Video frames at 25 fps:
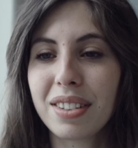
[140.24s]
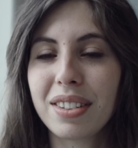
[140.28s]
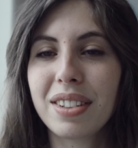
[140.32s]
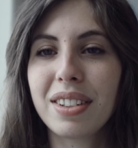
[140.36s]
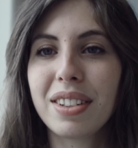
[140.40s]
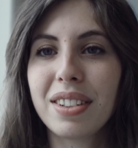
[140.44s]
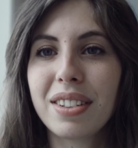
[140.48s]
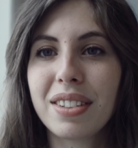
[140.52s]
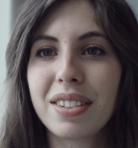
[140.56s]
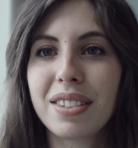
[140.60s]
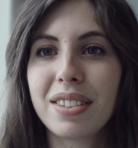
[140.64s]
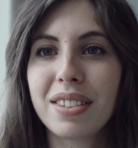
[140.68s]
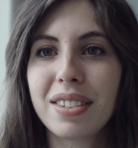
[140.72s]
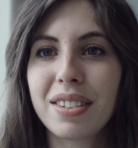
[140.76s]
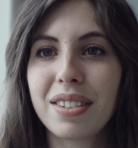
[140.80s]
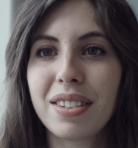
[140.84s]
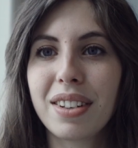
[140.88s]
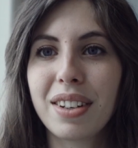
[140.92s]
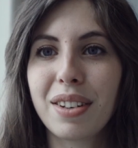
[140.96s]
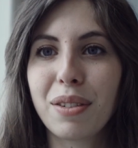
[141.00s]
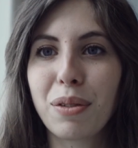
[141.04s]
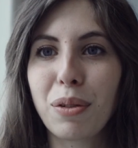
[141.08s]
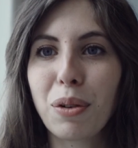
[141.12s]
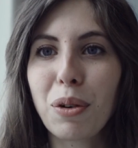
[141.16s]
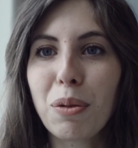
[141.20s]
this
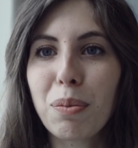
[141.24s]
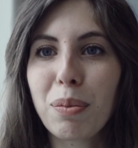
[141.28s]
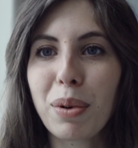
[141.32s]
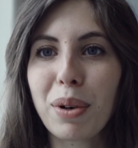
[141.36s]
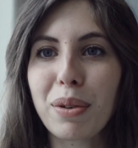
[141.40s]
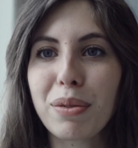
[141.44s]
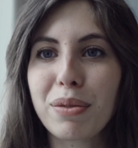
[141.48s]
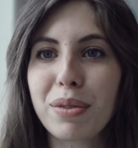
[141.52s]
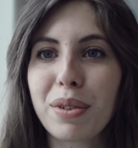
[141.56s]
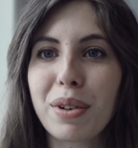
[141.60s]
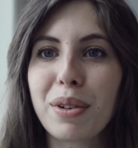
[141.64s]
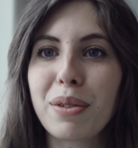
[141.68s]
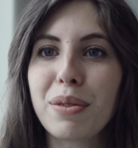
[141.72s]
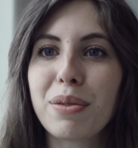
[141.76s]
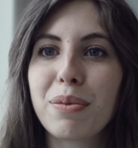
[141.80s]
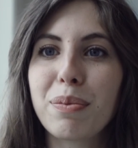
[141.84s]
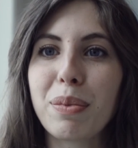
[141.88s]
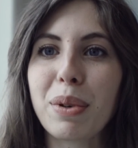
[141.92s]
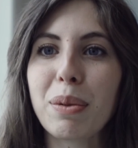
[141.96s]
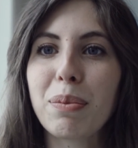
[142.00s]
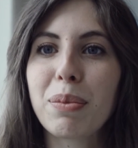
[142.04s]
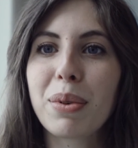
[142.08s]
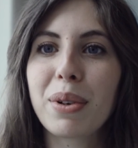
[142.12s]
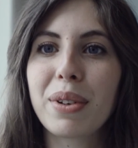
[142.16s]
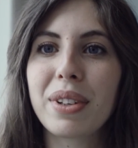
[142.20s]
group of, of
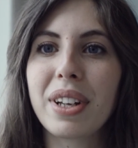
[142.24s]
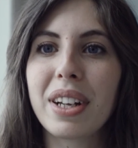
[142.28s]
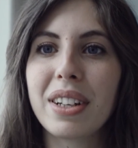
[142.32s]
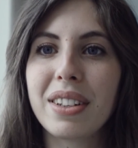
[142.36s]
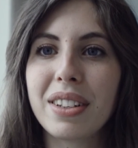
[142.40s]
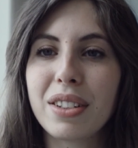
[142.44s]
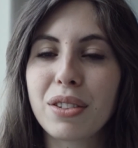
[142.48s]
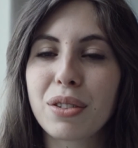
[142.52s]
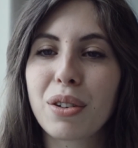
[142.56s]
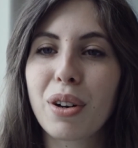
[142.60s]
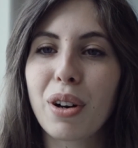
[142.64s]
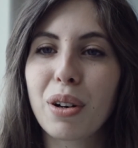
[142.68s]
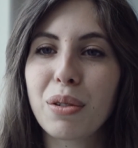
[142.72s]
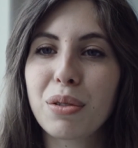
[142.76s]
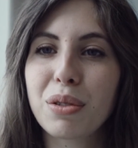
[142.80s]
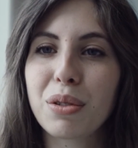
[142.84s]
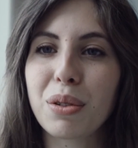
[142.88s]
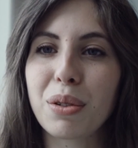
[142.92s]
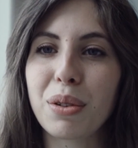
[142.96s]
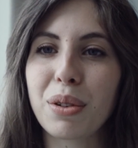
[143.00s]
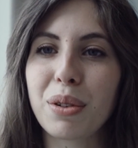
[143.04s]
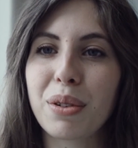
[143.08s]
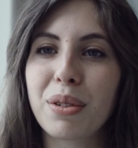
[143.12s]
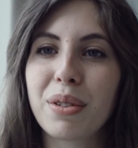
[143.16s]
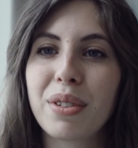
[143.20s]
people that is close
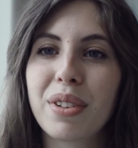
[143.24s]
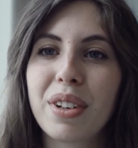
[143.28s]
to you